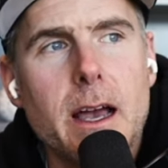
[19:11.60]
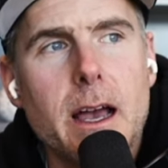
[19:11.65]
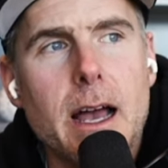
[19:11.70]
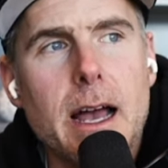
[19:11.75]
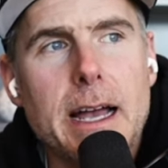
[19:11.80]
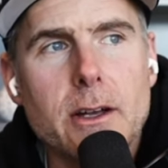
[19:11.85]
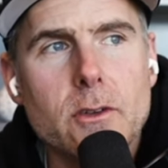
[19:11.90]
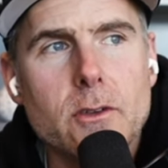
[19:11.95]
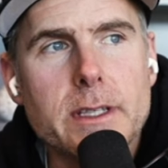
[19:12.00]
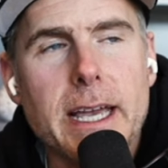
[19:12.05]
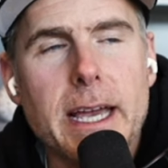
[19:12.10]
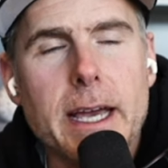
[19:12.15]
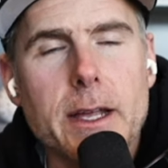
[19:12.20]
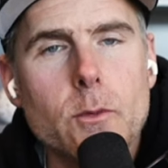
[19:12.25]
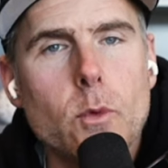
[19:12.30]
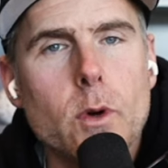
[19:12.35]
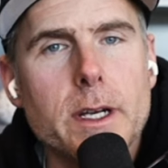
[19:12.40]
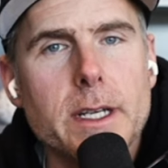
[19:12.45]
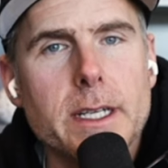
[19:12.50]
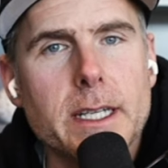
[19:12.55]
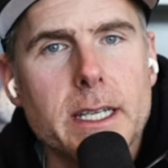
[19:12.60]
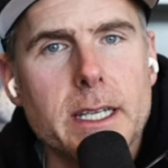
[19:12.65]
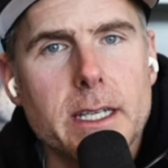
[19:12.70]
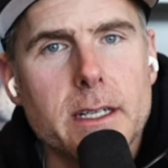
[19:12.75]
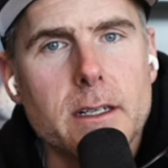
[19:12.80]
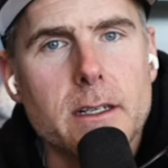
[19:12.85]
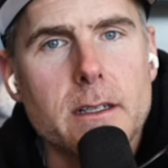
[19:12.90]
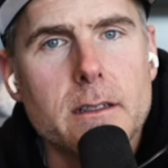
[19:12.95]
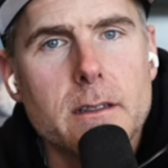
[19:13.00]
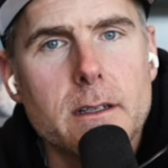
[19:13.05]
I only had one
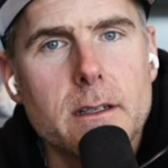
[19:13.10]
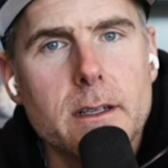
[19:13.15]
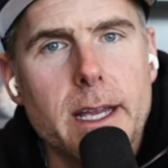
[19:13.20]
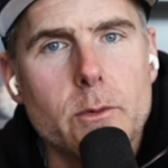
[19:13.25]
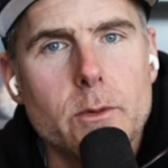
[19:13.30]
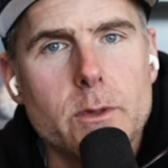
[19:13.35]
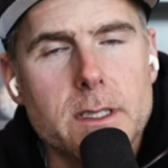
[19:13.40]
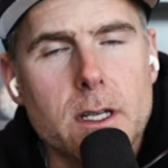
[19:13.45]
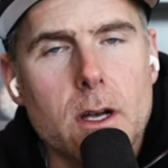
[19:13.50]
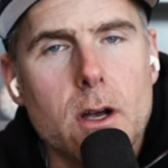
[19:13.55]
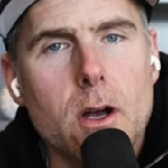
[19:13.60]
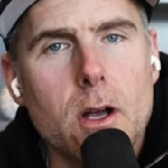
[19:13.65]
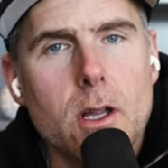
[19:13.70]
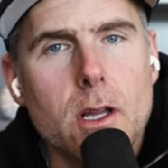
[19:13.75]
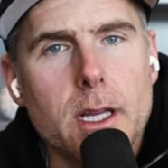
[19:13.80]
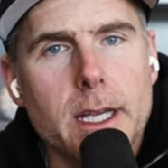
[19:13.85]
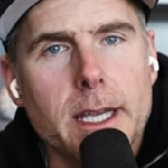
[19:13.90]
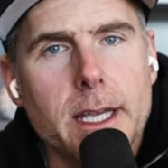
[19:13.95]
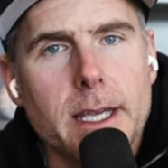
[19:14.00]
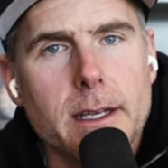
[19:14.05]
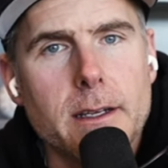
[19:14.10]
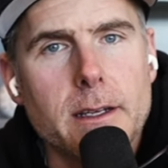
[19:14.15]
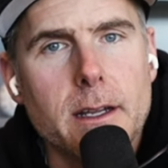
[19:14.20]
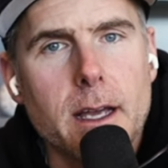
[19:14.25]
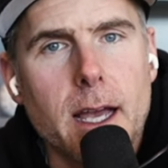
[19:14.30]
gear and it was all in.